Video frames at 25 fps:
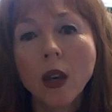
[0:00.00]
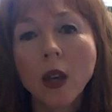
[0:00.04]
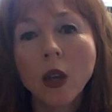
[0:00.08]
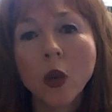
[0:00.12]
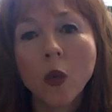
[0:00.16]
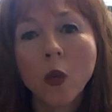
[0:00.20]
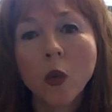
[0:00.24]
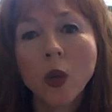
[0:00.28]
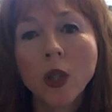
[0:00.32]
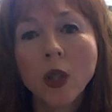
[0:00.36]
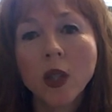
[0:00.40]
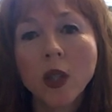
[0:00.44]

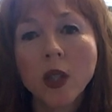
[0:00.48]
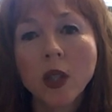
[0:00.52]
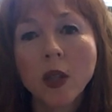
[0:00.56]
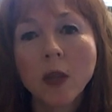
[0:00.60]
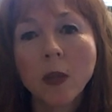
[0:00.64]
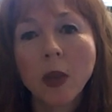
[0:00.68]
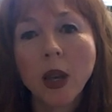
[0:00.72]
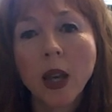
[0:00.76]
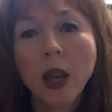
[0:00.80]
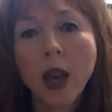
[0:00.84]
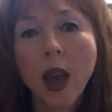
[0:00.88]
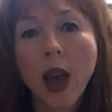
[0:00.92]
Your
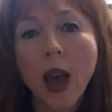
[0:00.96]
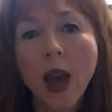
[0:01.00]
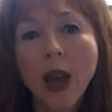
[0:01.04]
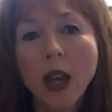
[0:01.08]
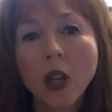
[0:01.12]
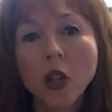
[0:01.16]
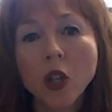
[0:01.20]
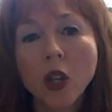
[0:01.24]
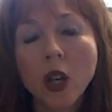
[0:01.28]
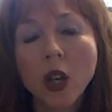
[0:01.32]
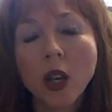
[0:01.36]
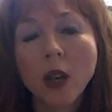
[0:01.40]
winsomely
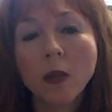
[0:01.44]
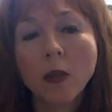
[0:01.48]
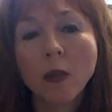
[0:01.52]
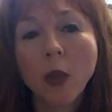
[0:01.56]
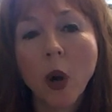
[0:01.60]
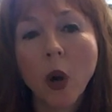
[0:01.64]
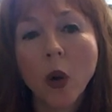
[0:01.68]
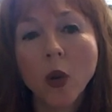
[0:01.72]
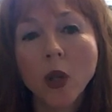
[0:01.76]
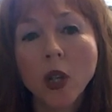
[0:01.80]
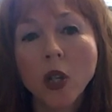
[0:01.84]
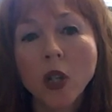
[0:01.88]
aging
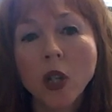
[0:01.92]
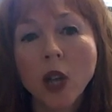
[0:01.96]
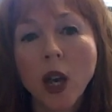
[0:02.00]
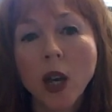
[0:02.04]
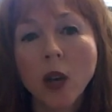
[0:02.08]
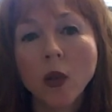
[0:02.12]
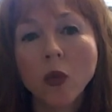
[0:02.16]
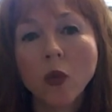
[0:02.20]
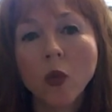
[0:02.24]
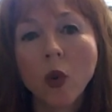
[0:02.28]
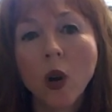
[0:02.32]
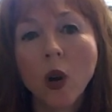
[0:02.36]

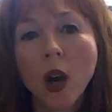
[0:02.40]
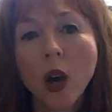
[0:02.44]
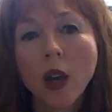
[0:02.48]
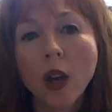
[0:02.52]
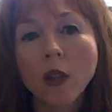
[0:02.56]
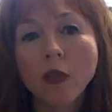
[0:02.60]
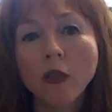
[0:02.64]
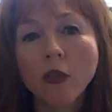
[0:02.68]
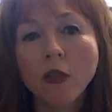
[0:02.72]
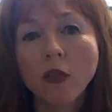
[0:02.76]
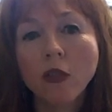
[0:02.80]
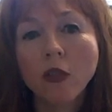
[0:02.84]
ponytailed
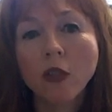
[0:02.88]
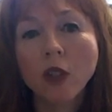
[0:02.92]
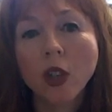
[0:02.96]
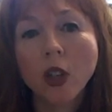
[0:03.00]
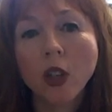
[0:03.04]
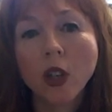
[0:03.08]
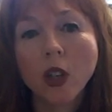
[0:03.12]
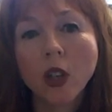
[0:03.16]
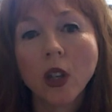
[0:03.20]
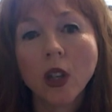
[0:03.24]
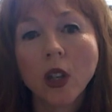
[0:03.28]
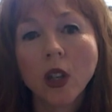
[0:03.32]
wife,
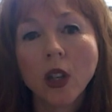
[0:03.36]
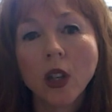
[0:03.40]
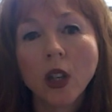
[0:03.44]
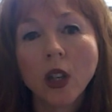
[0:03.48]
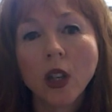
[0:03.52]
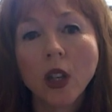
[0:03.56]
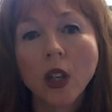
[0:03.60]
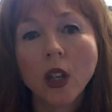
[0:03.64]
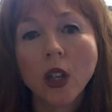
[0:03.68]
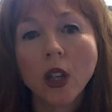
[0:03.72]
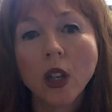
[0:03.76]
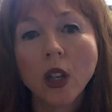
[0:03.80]

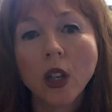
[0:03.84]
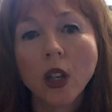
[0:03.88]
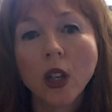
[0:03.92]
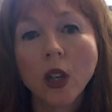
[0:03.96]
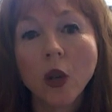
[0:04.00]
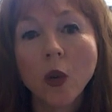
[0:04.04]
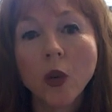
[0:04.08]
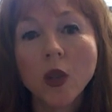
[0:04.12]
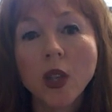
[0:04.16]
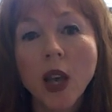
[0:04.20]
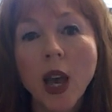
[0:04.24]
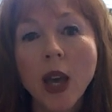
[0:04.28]

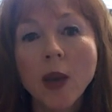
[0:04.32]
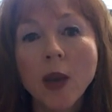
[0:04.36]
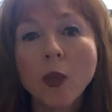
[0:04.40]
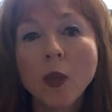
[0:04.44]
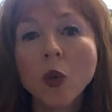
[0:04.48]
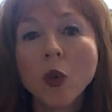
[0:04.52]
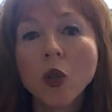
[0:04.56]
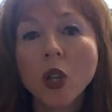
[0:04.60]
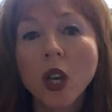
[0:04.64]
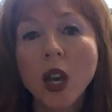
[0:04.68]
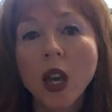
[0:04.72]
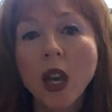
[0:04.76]
who was
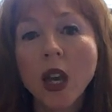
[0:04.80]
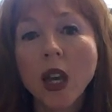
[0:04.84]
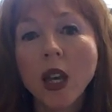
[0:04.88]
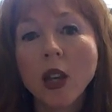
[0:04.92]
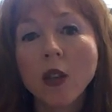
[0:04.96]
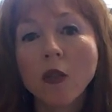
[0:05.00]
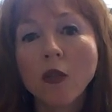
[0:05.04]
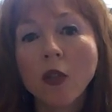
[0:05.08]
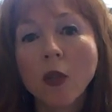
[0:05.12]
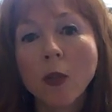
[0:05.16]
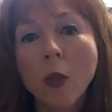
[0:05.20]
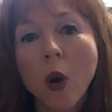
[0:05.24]
able to
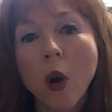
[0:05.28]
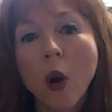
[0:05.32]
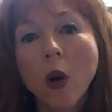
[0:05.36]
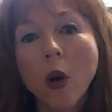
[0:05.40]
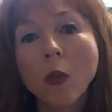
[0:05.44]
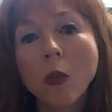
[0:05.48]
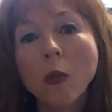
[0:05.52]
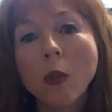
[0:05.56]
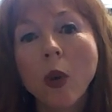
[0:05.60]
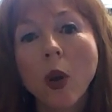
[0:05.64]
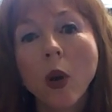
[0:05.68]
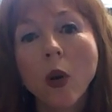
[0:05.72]
eat from
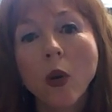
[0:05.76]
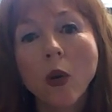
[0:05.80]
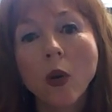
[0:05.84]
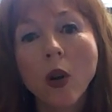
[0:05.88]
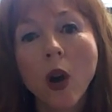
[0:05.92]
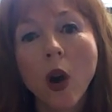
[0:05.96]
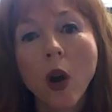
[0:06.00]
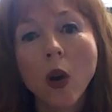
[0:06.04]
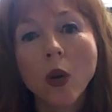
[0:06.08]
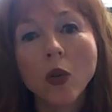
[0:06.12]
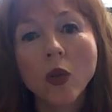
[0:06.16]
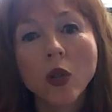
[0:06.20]
oblong
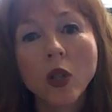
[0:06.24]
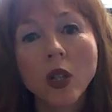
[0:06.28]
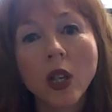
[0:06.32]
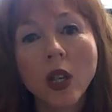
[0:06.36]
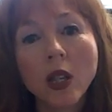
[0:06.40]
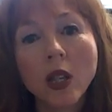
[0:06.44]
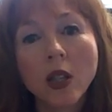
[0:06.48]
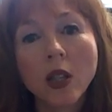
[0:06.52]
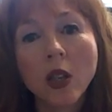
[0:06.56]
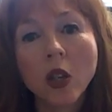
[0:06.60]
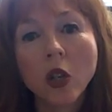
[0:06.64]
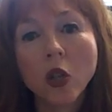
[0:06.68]

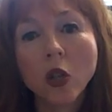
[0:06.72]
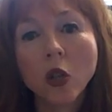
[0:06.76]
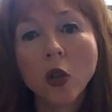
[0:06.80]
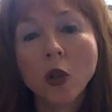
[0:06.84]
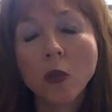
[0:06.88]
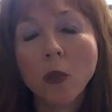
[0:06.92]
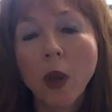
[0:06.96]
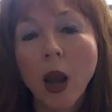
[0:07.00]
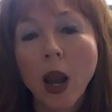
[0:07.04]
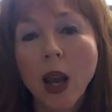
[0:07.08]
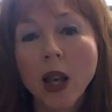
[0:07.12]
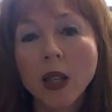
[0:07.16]

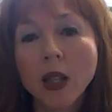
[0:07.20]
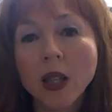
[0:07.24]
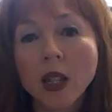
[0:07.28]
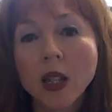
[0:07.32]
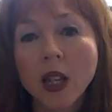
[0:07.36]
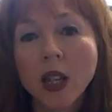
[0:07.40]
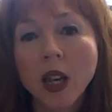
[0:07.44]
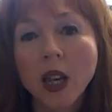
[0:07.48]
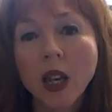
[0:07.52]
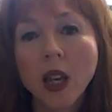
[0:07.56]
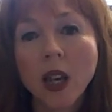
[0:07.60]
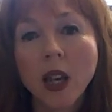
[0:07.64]
hostess-issued
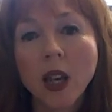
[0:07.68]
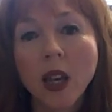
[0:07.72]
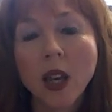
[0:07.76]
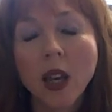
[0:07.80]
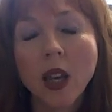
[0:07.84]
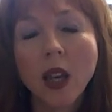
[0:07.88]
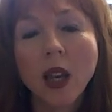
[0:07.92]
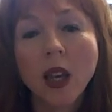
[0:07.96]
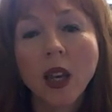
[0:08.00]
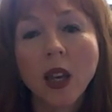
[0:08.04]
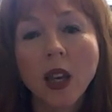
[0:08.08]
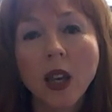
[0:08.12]
plastic
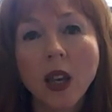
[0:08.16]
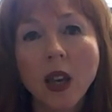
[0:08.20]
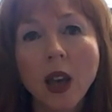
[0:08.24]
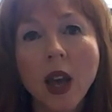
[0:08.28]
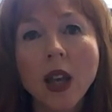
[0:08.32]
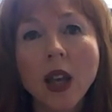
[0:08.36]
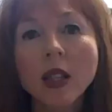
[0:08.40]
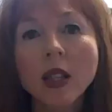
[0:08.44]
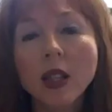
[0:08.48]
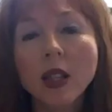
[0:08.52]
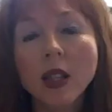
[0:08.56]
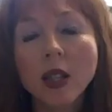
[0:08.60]

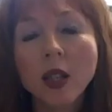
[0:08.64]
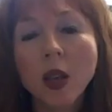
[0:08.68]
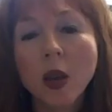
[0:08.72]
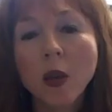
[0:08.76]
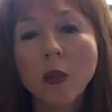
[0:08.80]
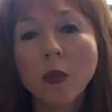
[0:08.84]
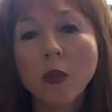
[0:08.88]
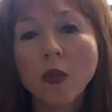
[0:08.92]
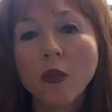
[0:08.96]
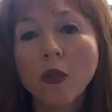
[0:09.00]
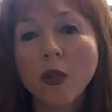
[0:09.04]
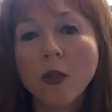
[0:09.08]
and
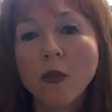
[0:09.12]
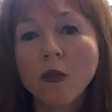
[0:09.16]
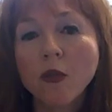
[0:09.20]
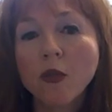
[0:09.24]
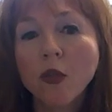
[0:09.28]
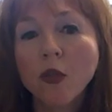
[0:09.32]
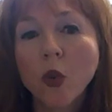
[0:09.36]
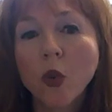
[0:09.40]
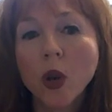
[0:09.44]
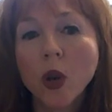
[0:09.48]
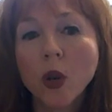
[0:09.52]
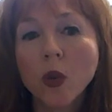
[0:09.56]
sip from
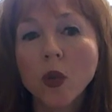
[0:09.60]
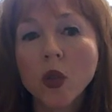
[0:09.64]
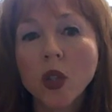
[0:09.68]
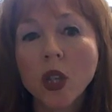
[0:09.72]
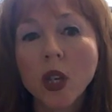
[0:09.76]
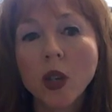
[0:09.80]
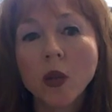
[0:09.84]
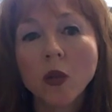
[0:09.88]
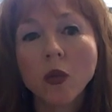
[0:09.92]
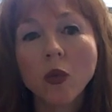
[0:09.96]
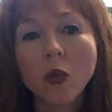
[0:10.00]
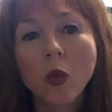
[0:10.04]

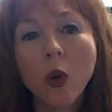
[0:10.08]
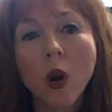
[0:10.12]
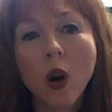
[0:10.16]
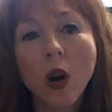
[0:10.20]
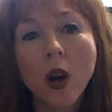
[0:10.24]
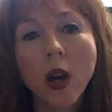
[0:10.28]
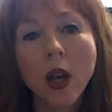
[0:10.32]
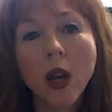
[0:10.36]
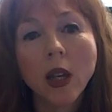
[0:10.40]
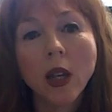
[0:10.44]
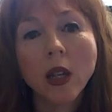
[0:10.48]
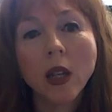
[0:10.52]
foil-sealed
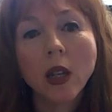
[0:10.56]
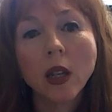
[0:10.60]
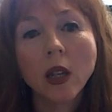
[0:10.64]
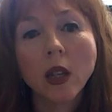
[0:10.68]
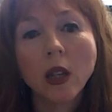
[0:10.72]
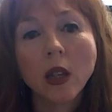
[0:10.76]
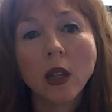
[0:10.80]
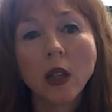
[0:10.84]
wine,